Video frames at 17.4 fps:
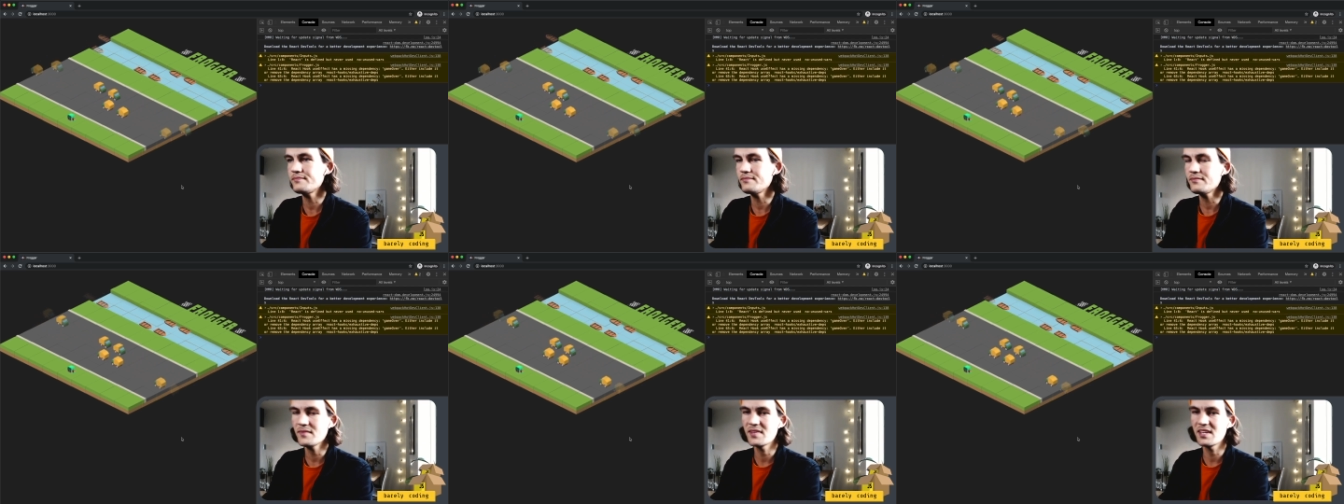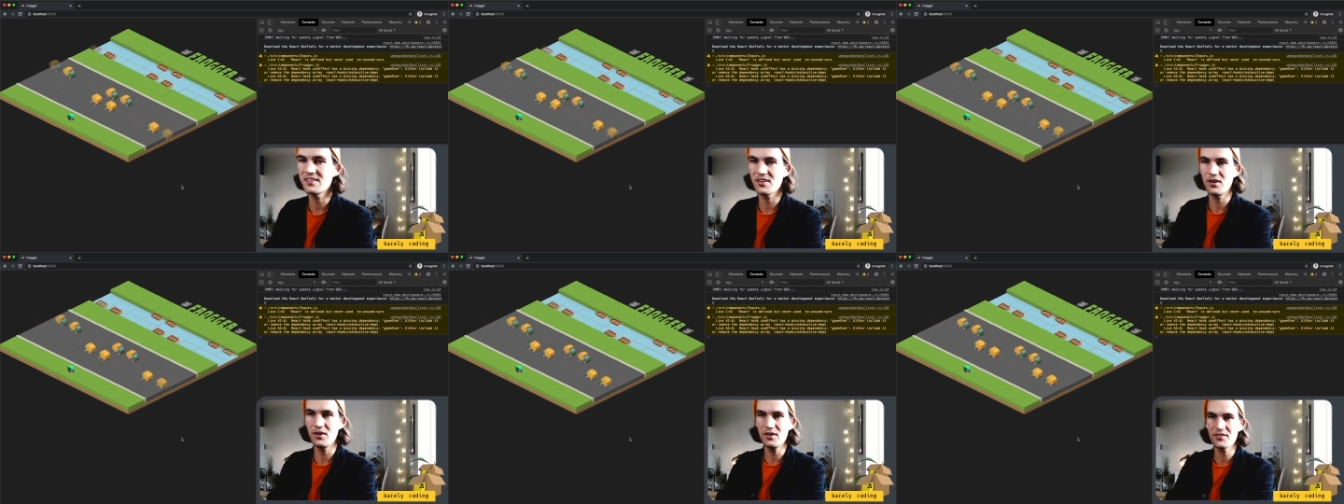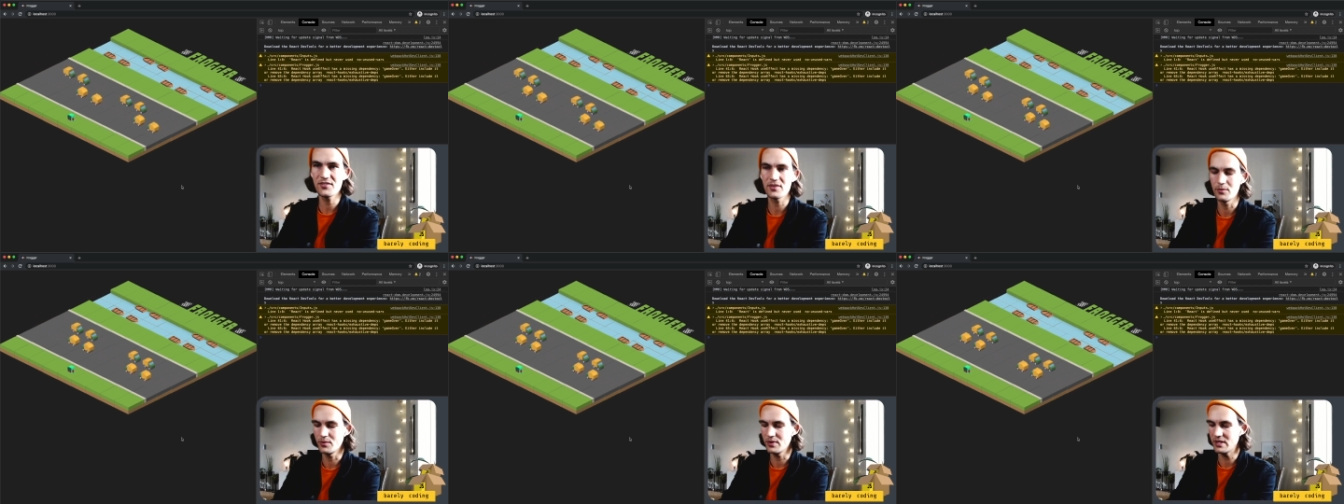That's
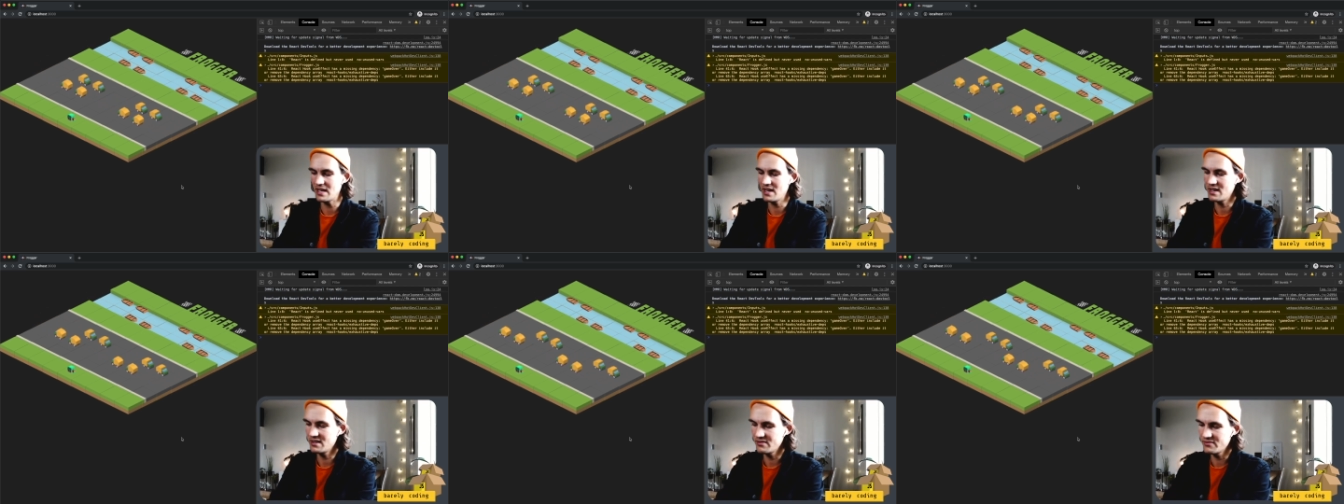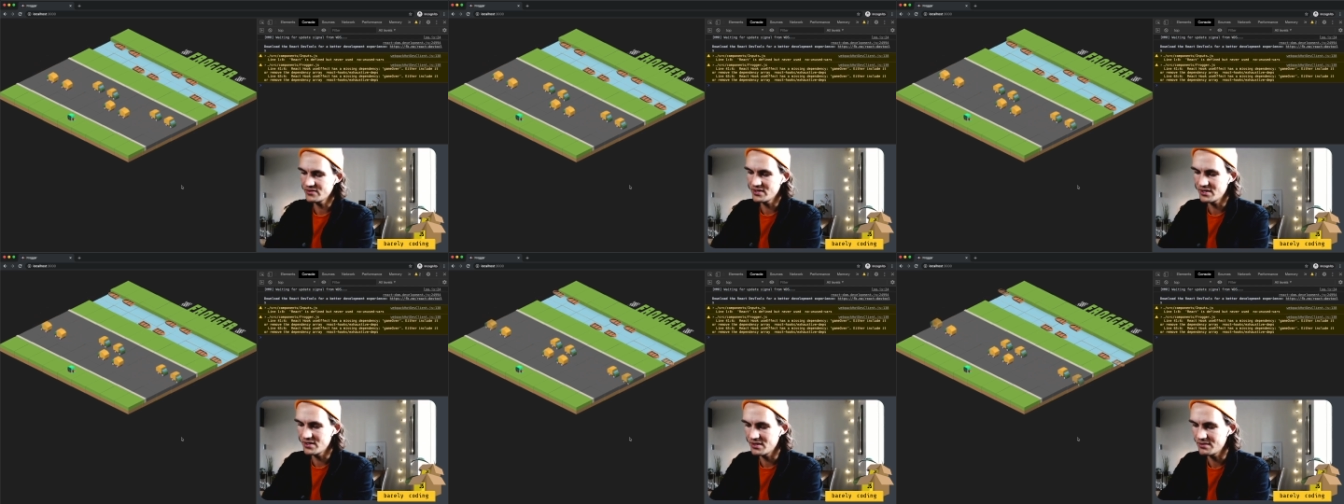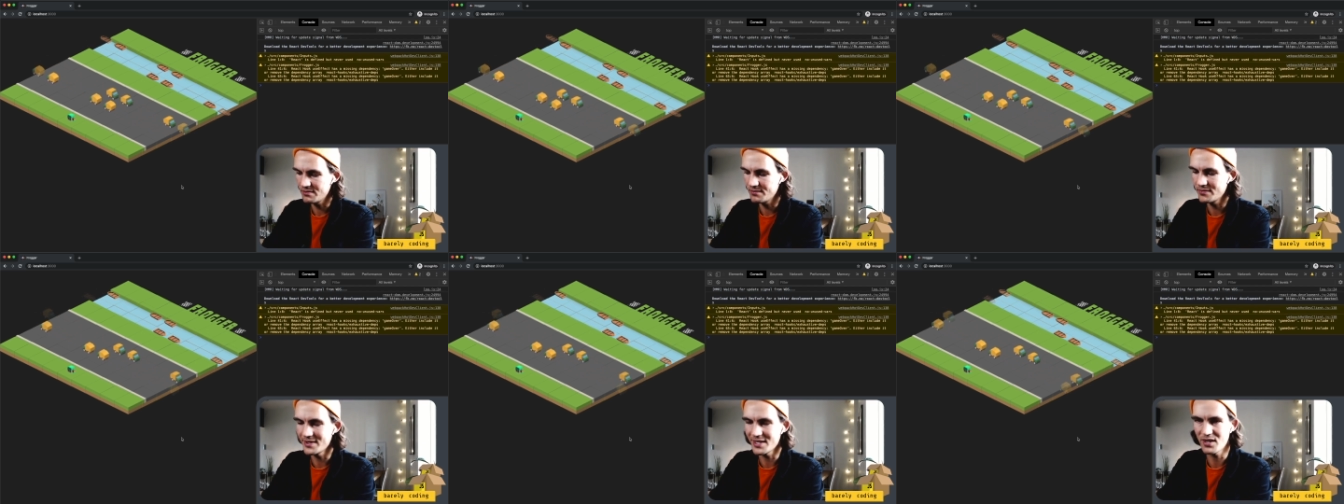awesome. We have the
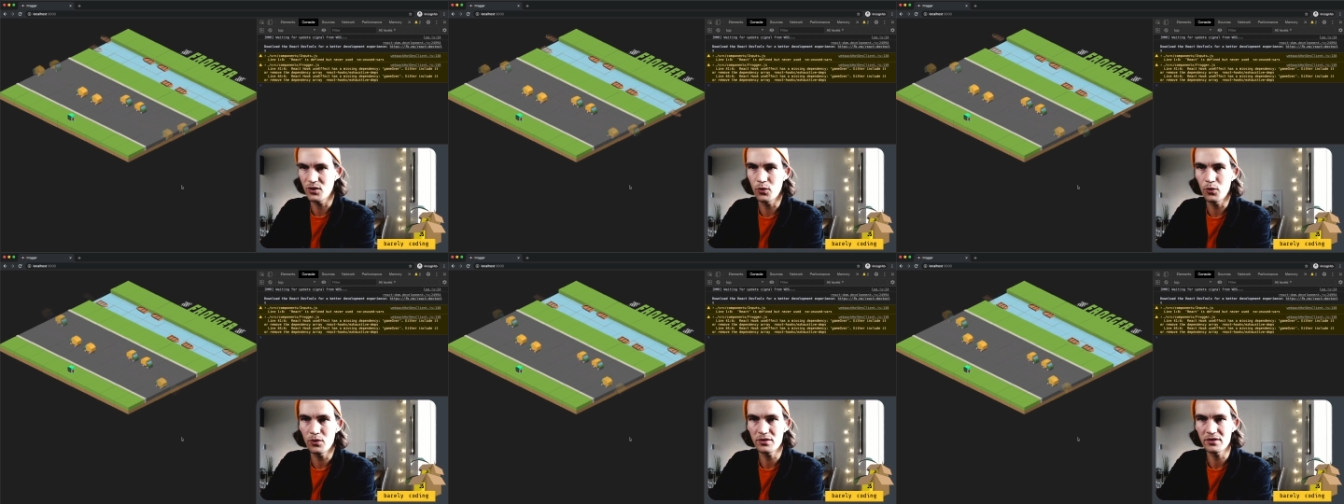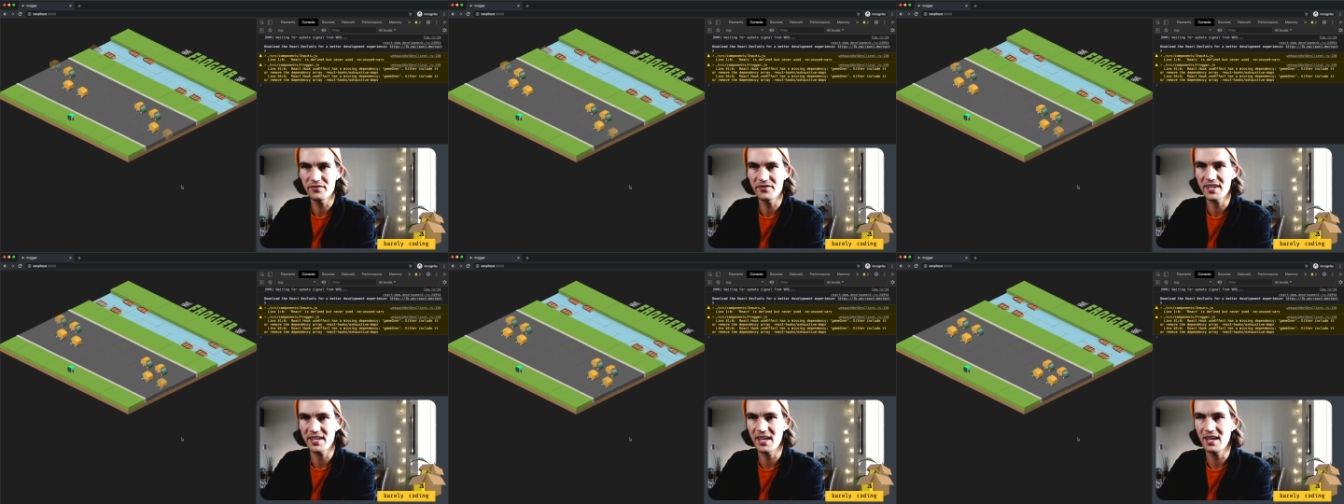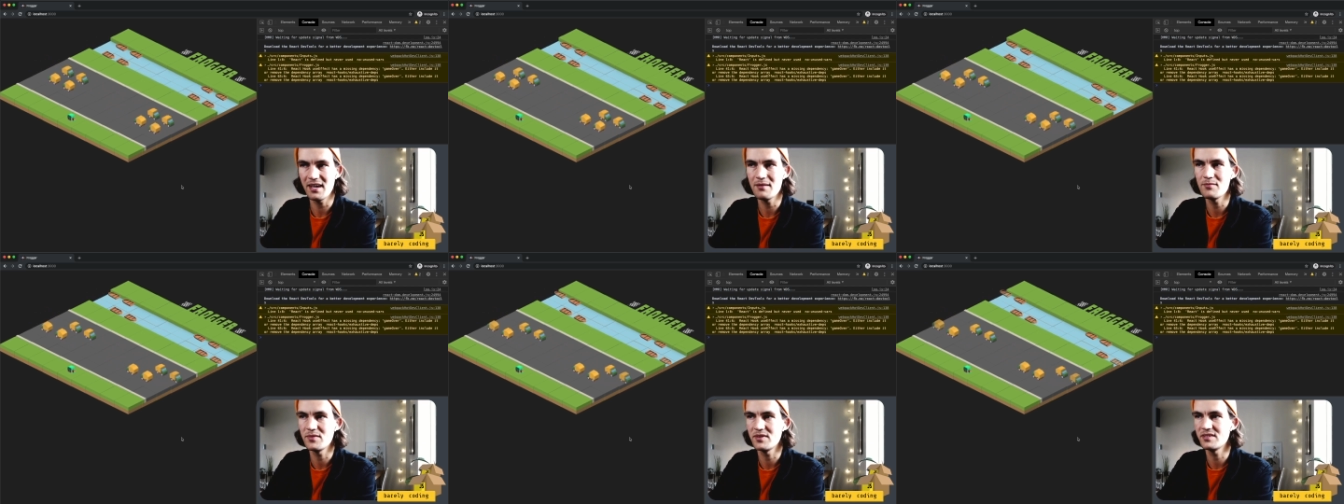core of the
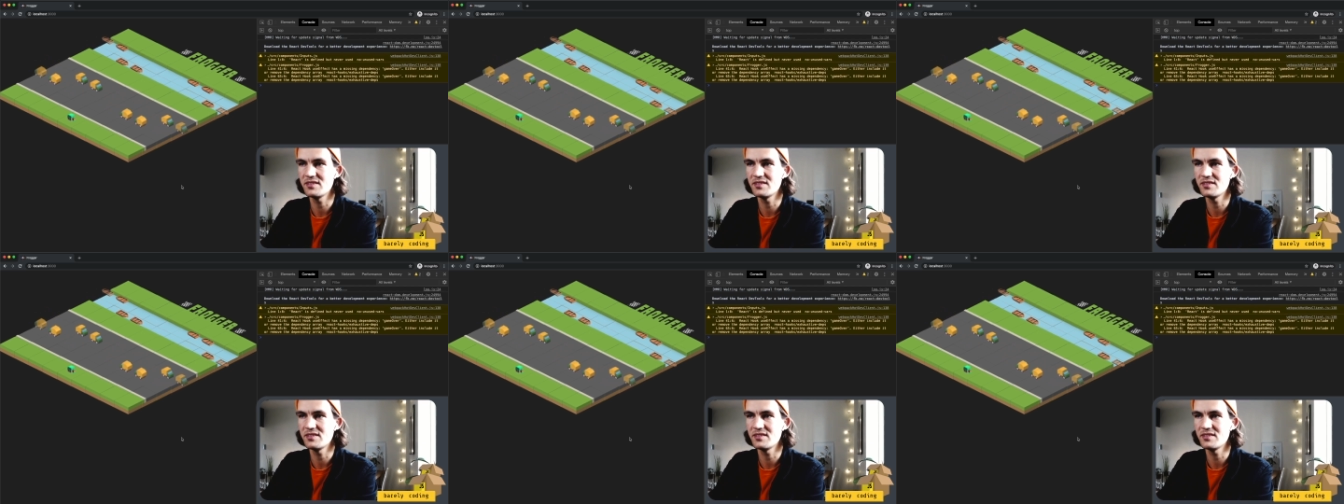game